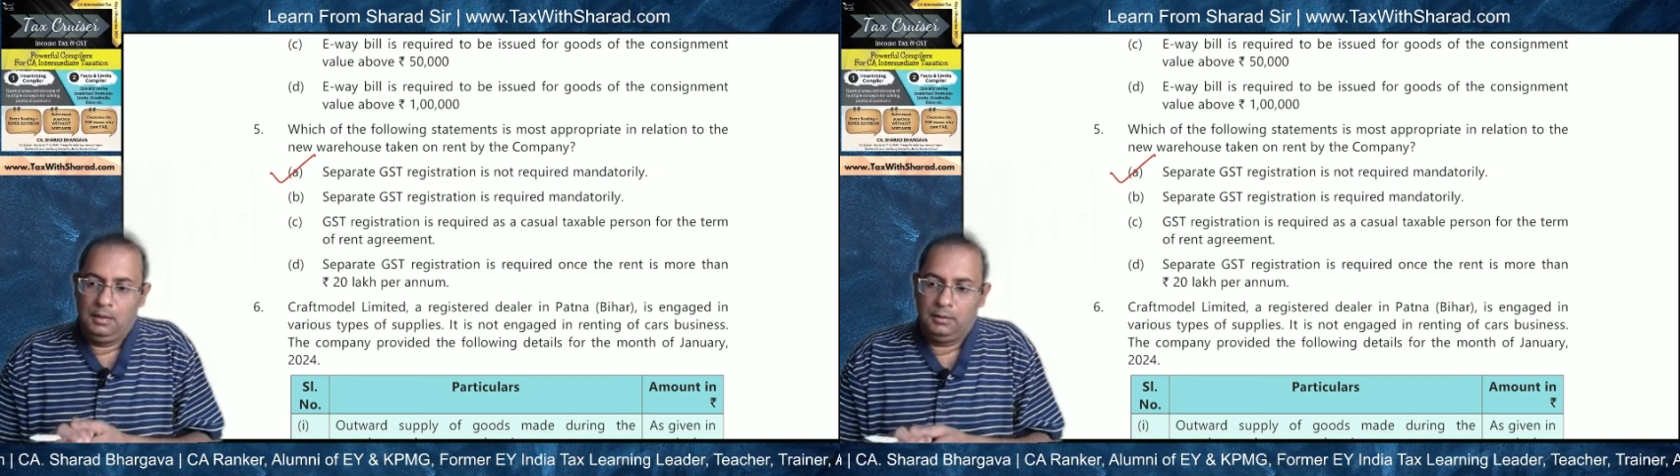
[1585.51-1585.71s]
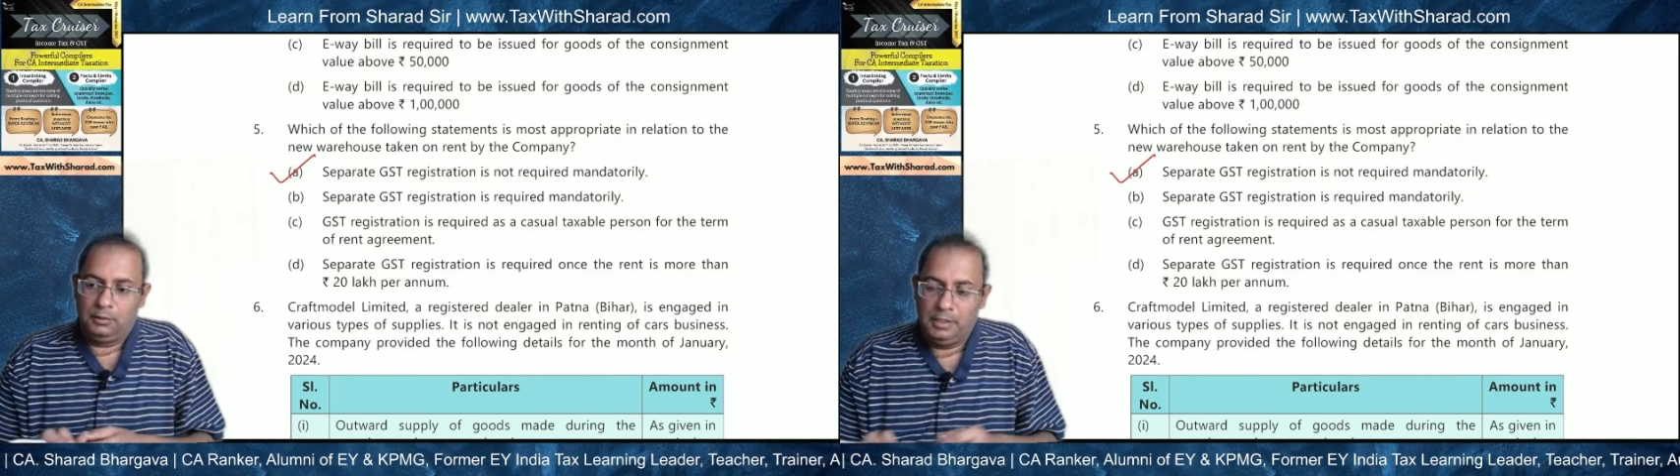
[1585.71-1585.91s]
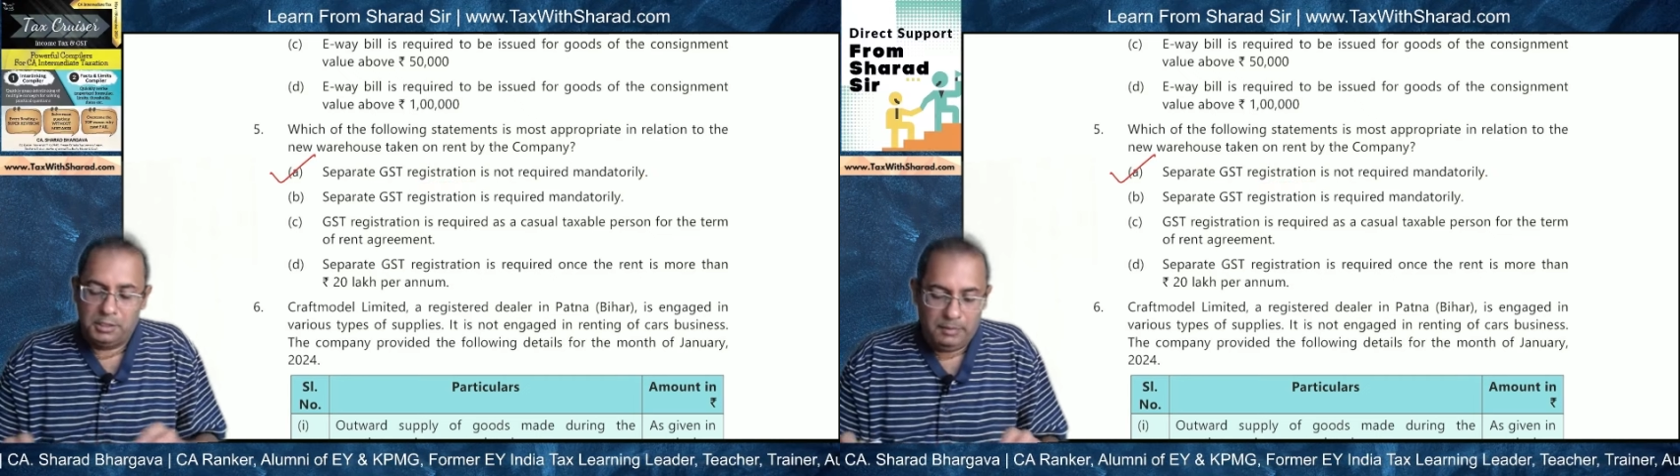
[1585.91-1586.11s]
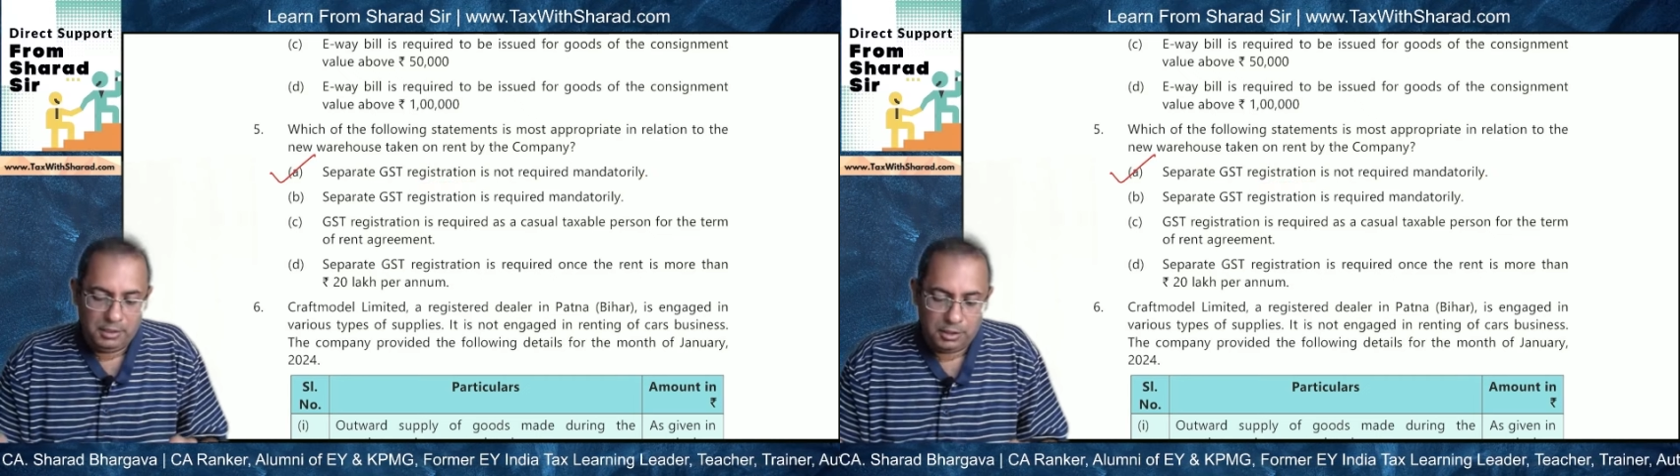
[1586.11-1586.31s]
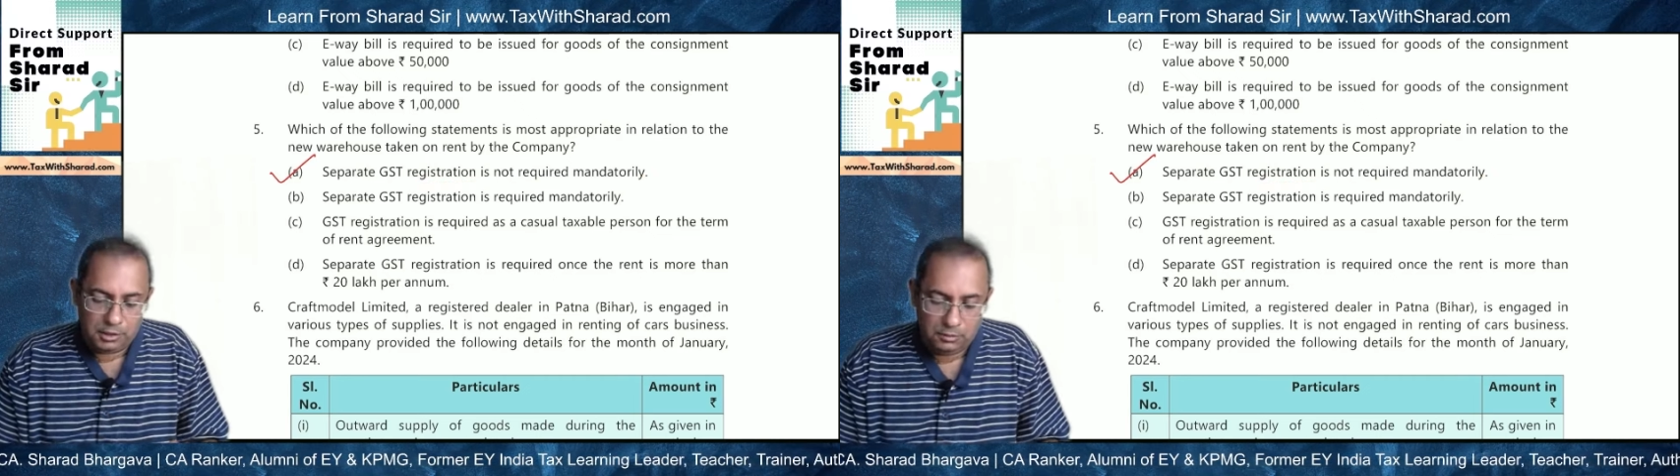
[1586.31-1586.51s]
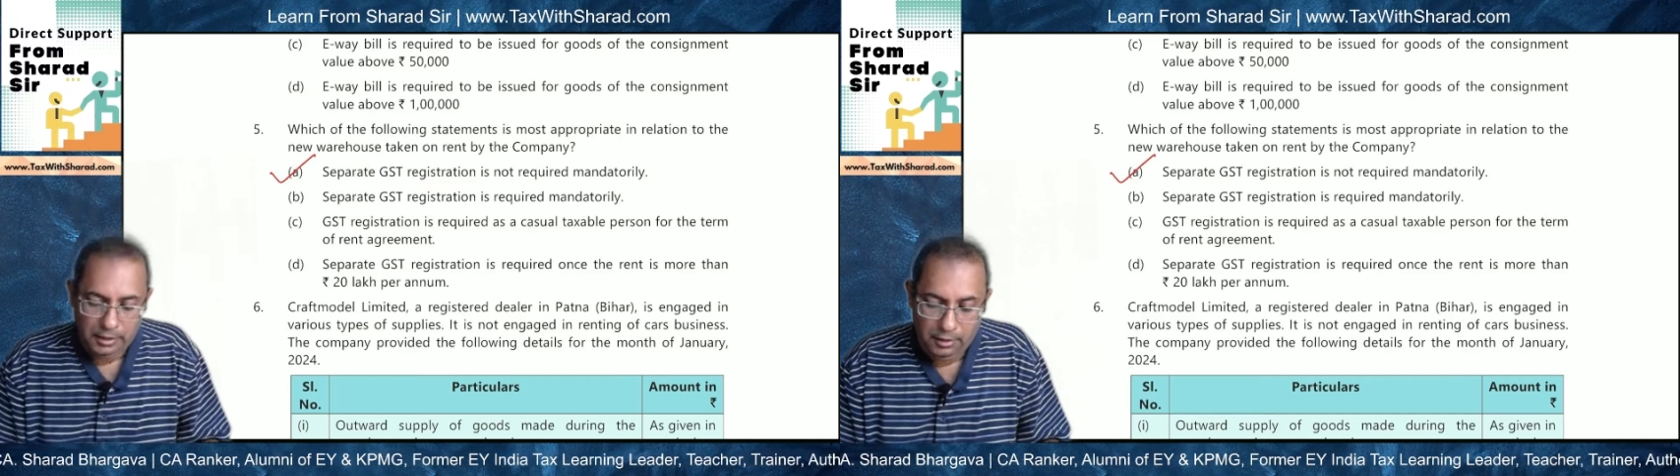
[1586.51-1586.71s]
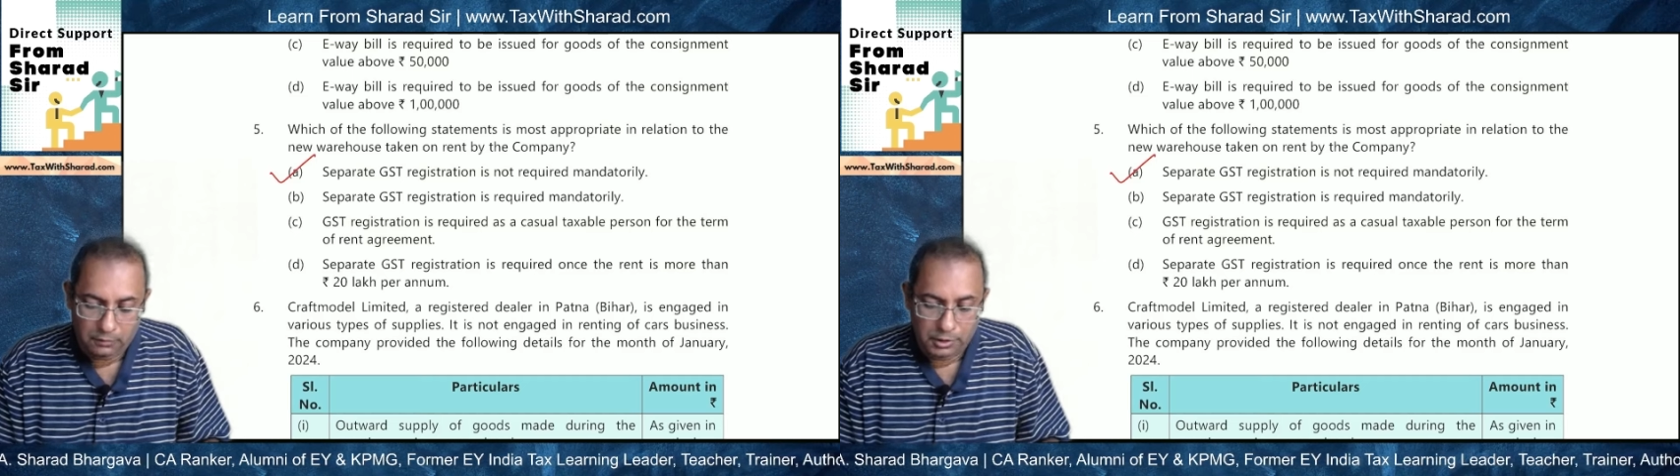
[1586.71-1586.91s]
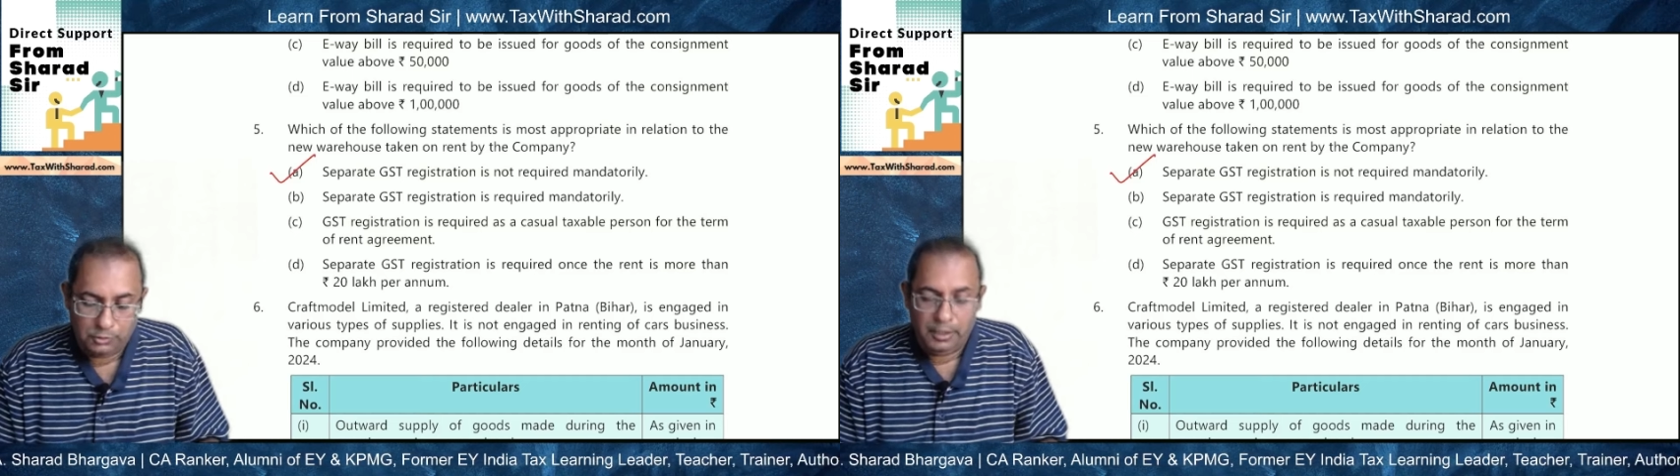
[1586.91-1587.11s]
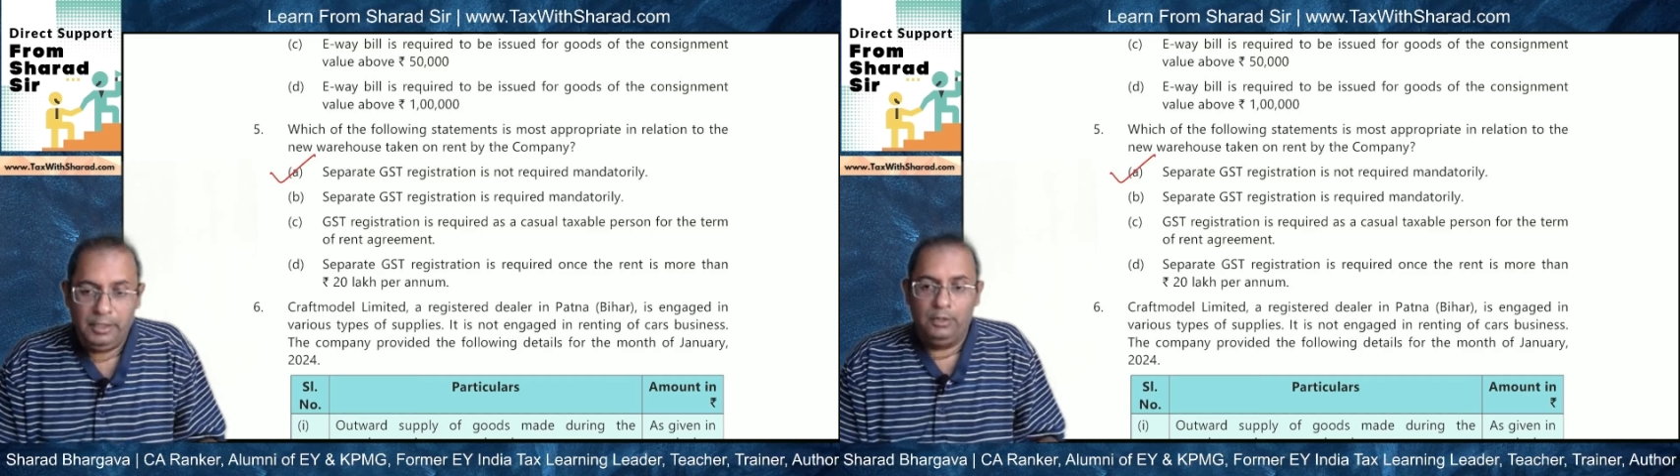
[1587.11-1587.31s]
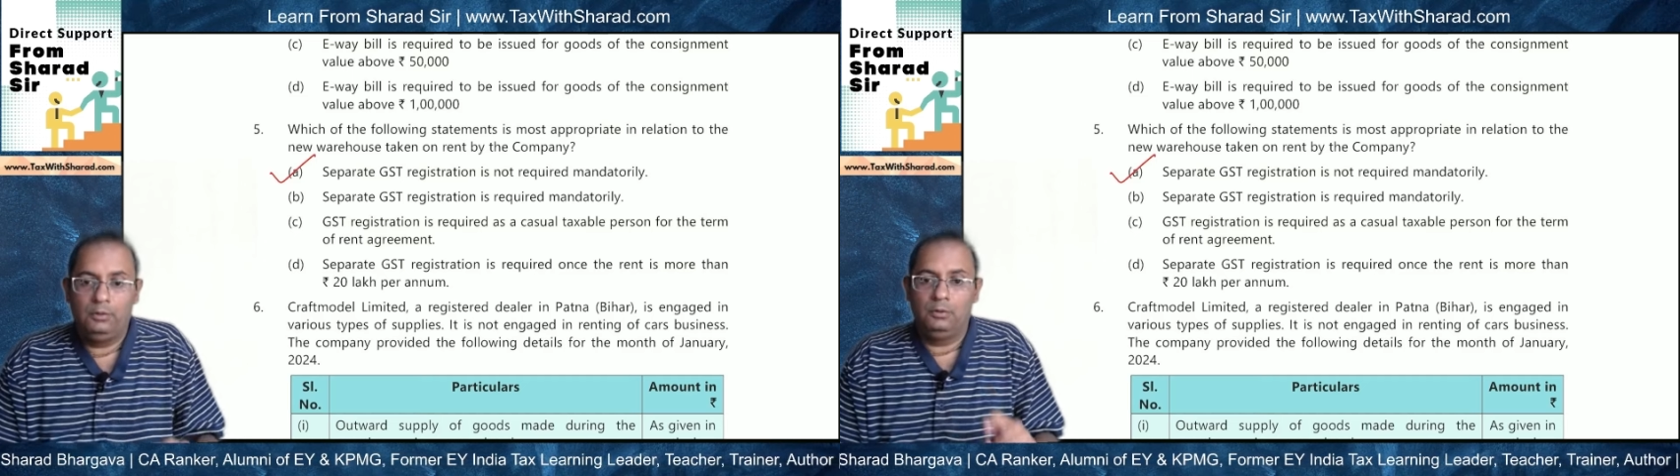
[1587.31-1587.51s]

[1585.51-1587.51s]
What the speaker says: So this brings us to the end of this video.